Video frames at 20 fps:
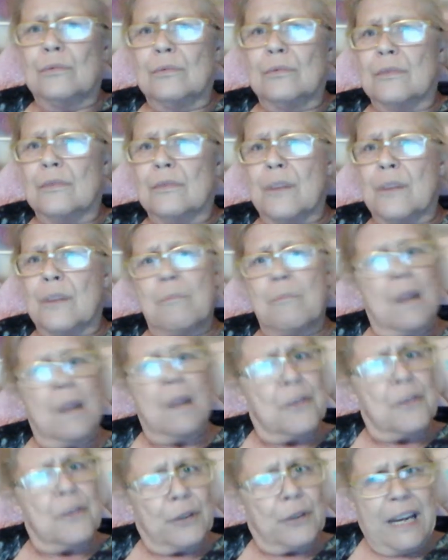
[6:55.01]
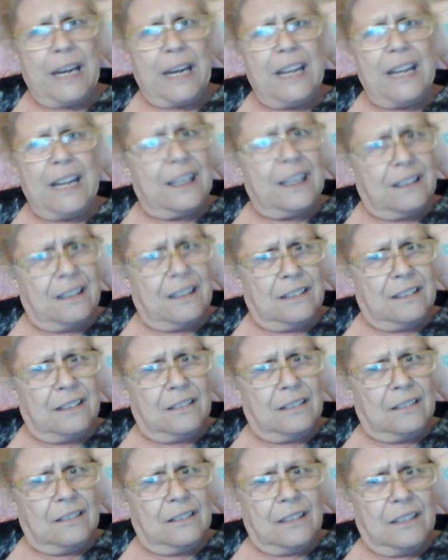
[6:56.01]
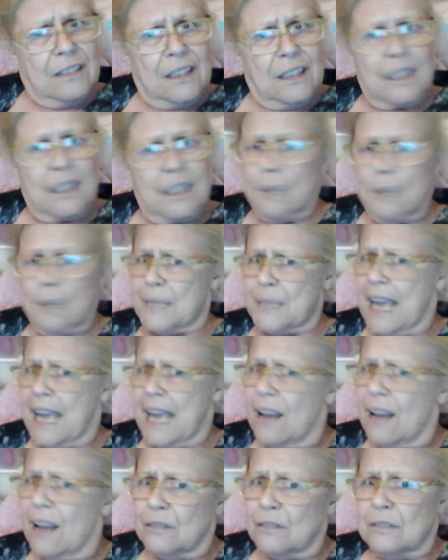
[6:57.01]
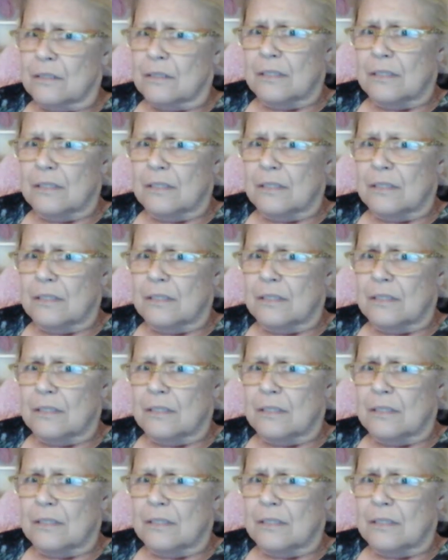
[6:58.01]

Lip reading: The mother hen comes out.